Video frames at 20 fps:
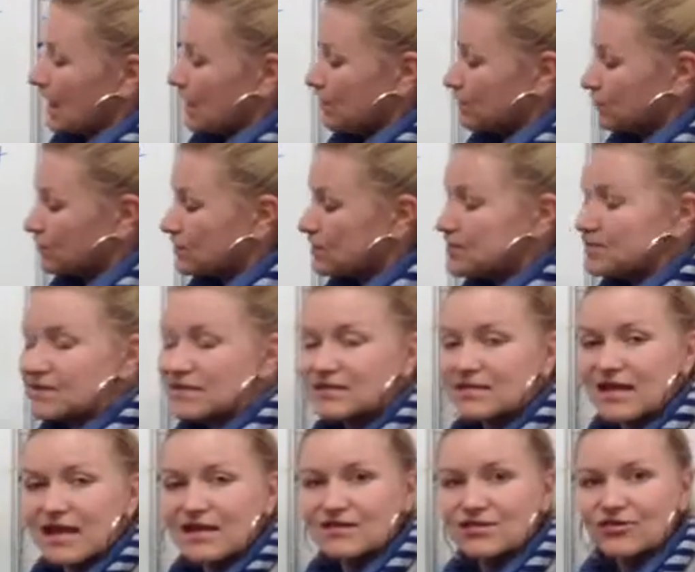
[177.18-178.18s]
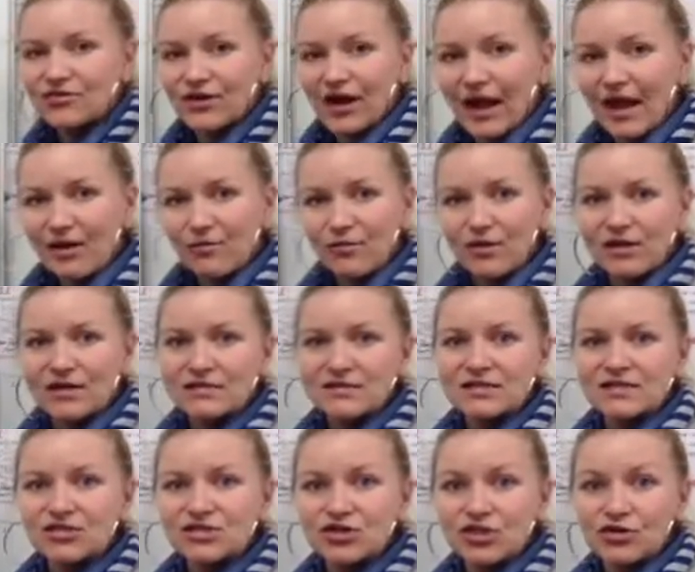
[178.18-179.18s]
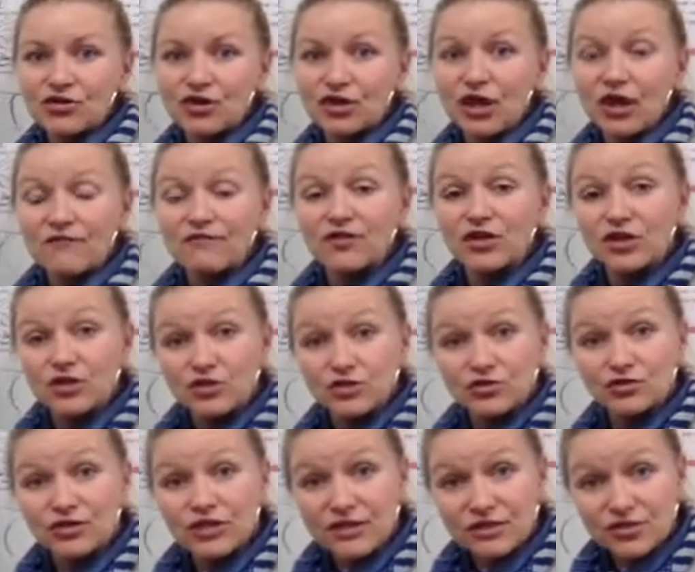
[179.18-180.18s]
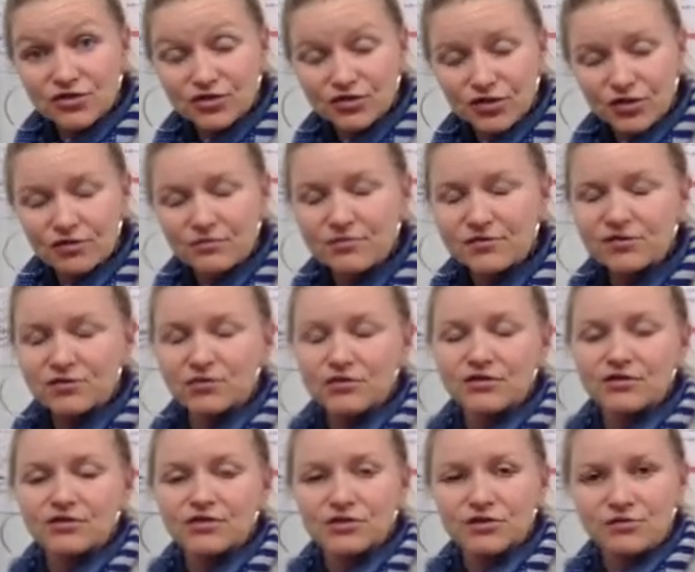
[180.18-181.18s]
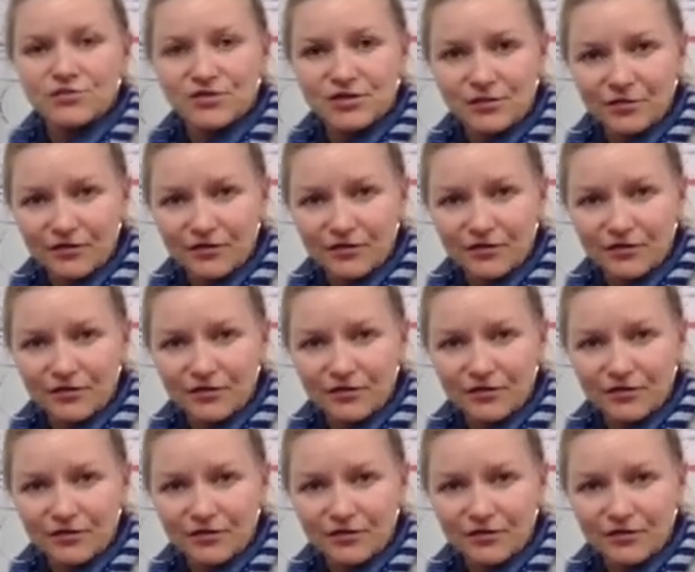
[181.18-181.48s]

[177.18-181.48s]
And Ulysses S. Grant was the general of the Union troops, or the troops that